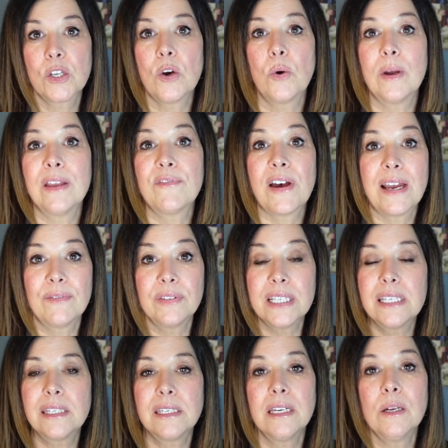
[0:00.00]
So if I've
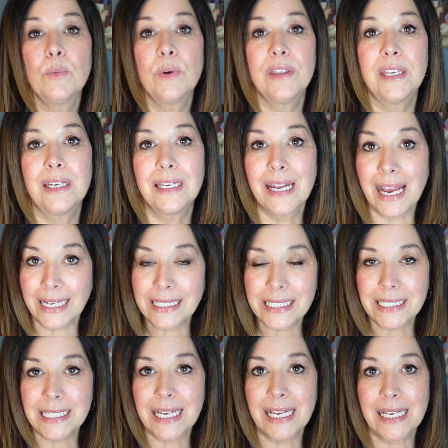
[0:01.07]
listed it within
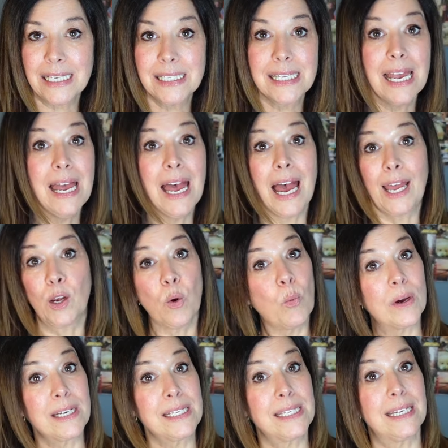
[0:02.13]
90 days, I don't
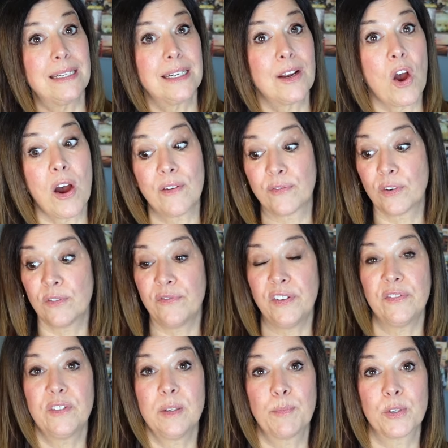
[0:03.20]
wanna send an offer of
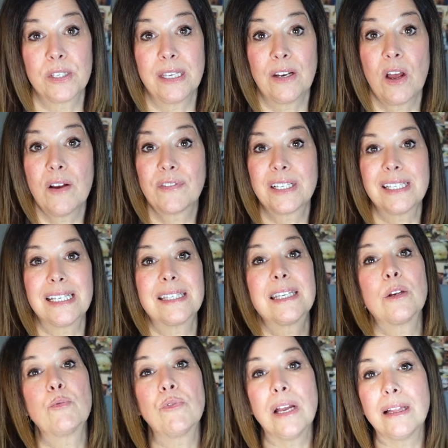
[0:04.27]
50% off because that's
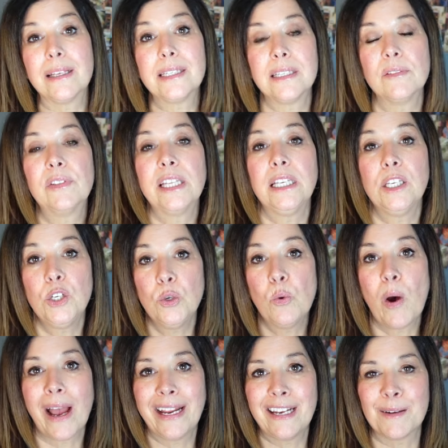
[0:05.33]
a relatively
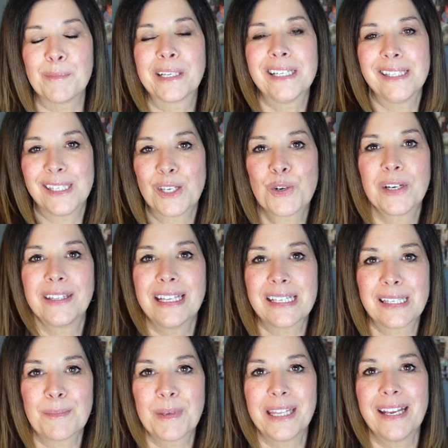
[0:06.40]
new item considering
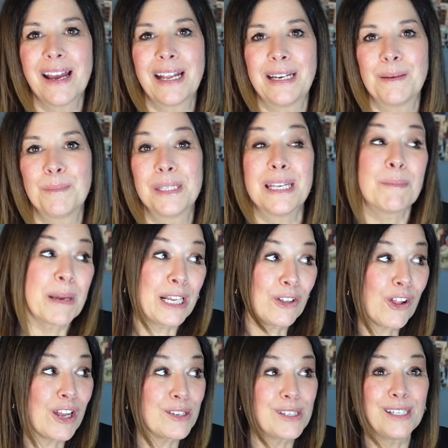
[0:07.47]
that some of the items in my
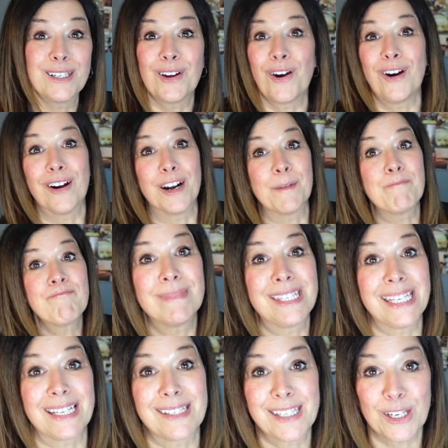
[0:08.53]
closet are
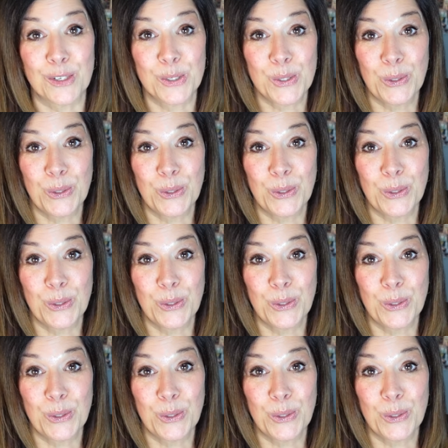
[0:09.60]
six years